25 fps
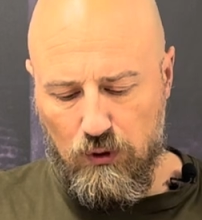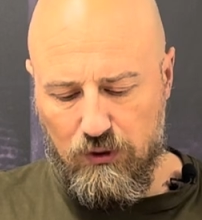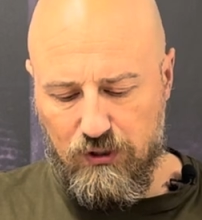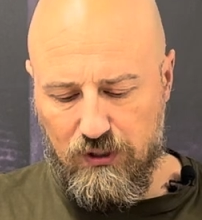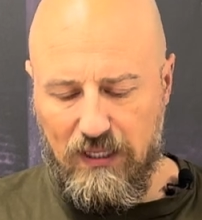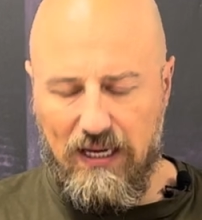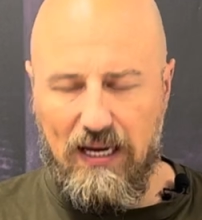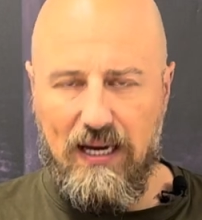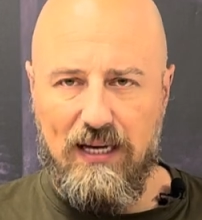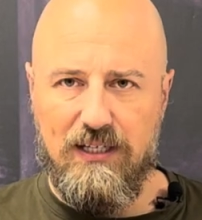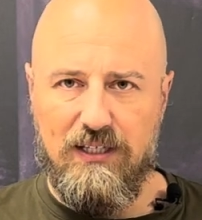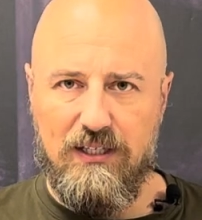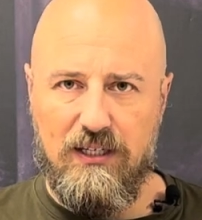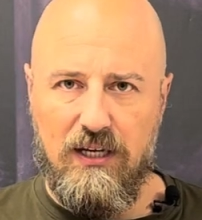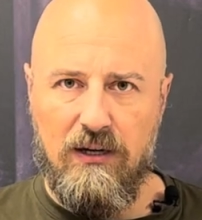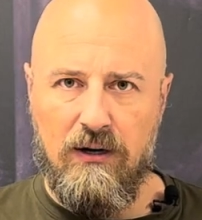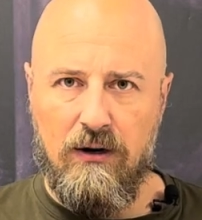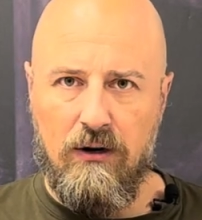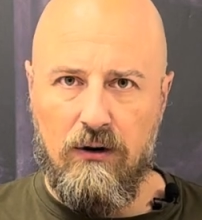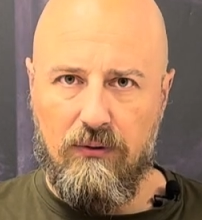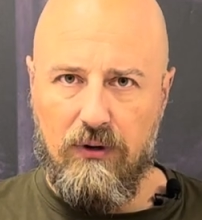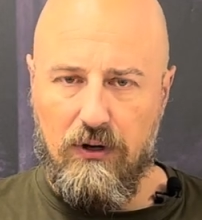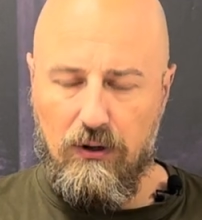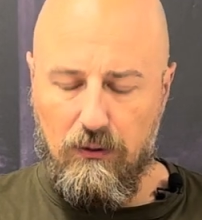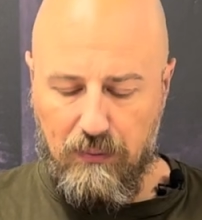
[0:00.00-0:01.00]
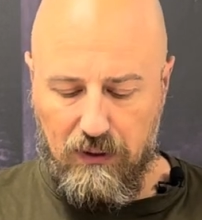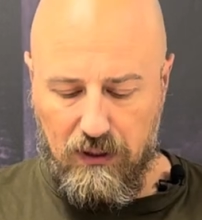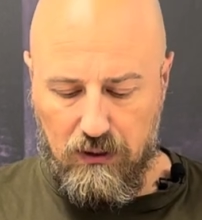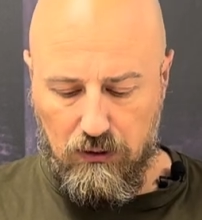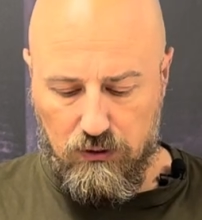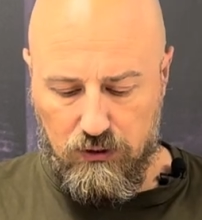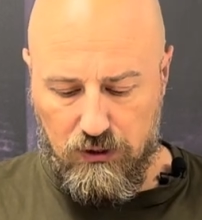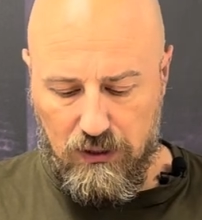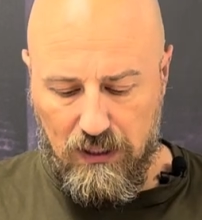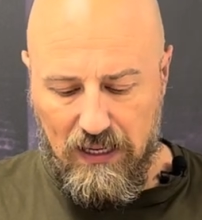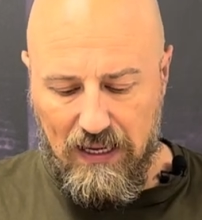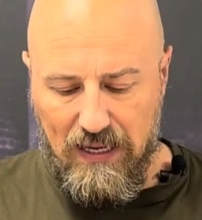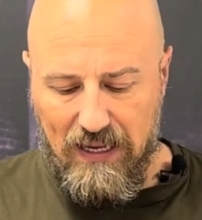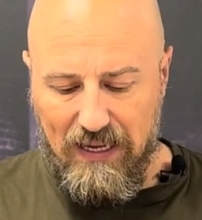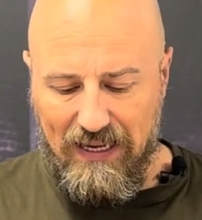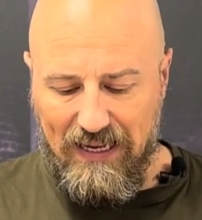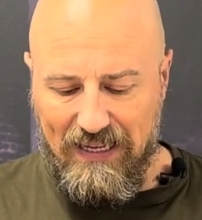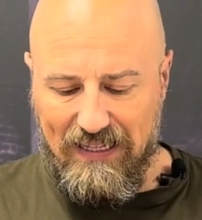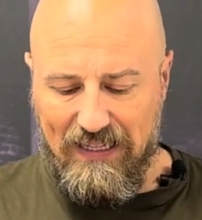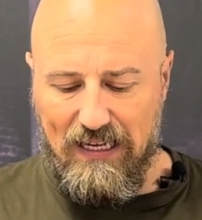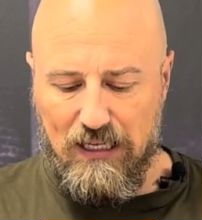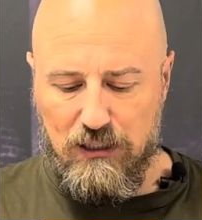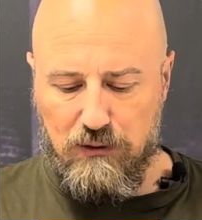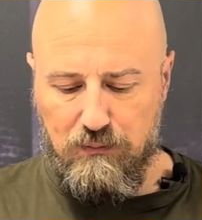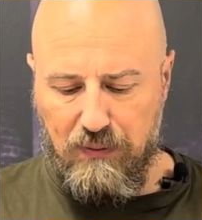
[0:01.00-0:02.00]
case scenario because it
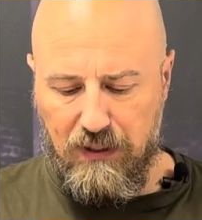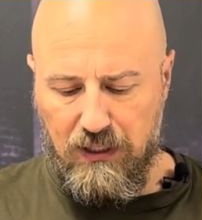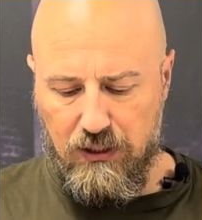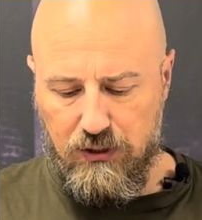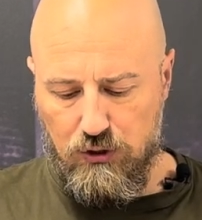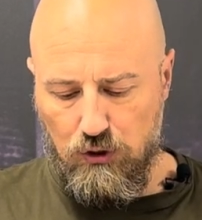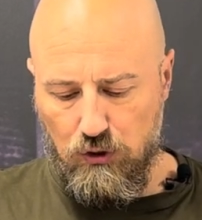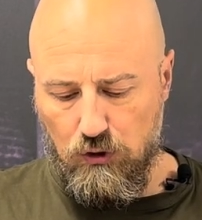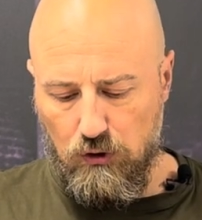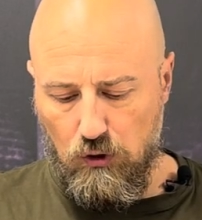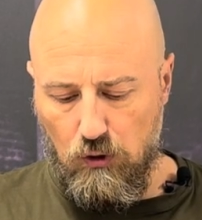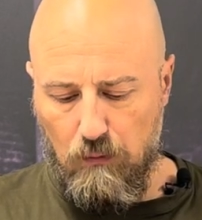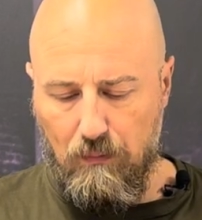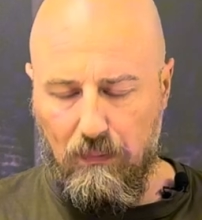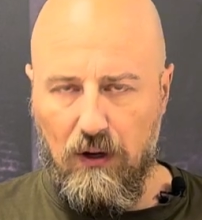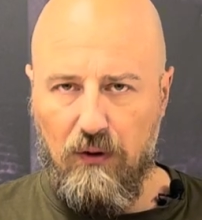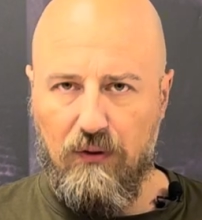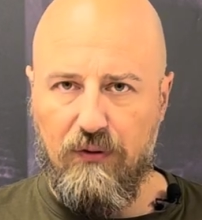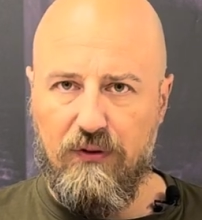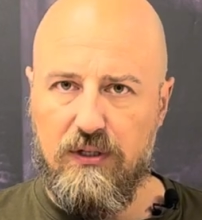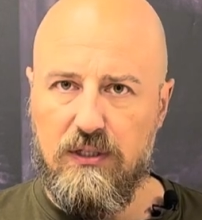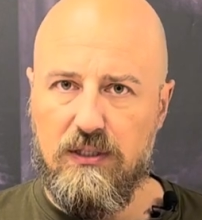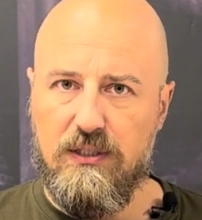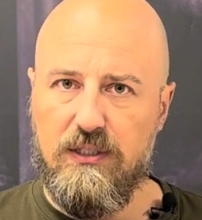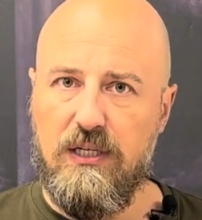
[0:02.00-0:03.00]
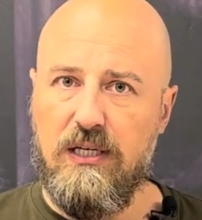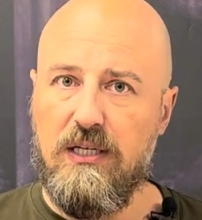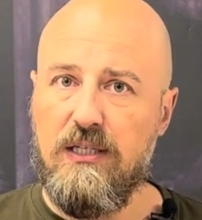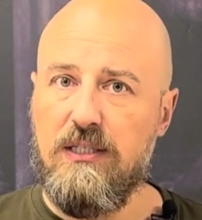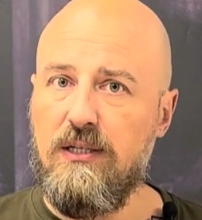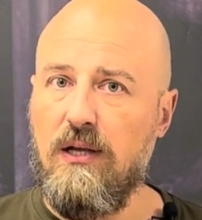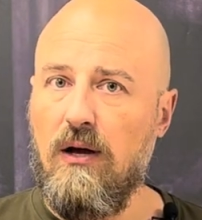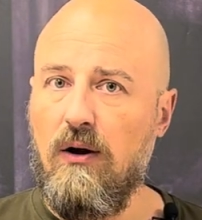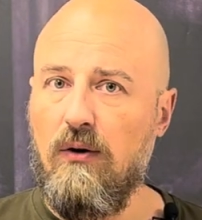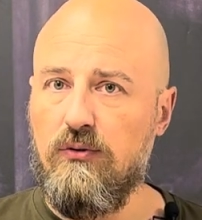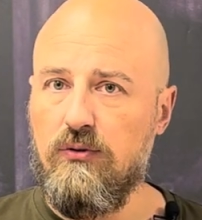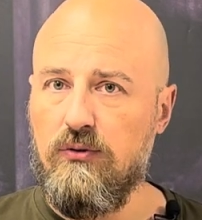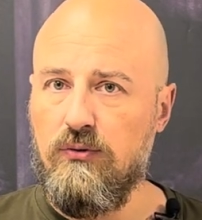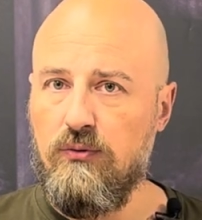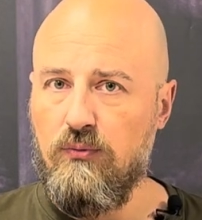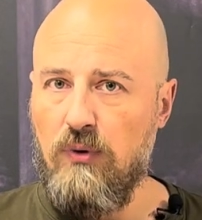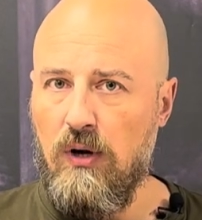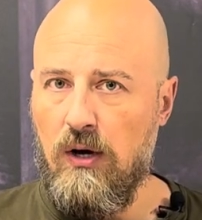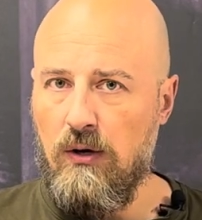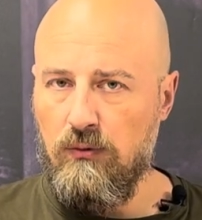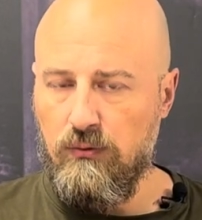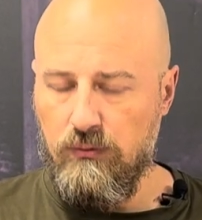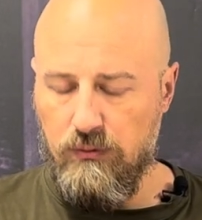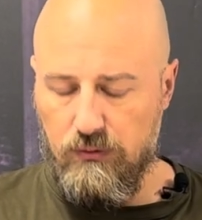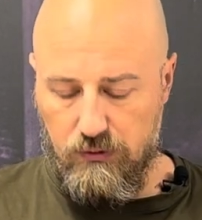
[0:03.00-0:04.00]
has been shot about 6,000
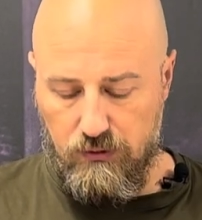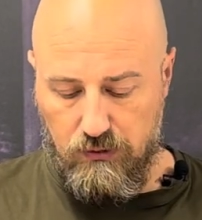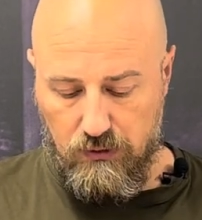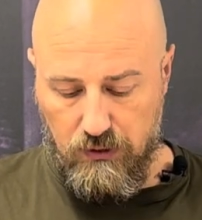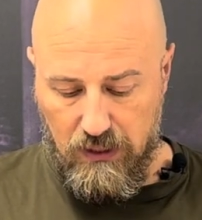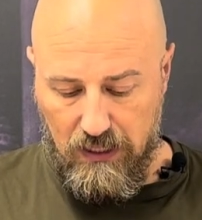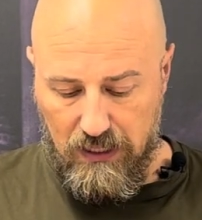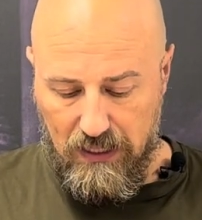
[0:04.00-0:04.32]
rounds.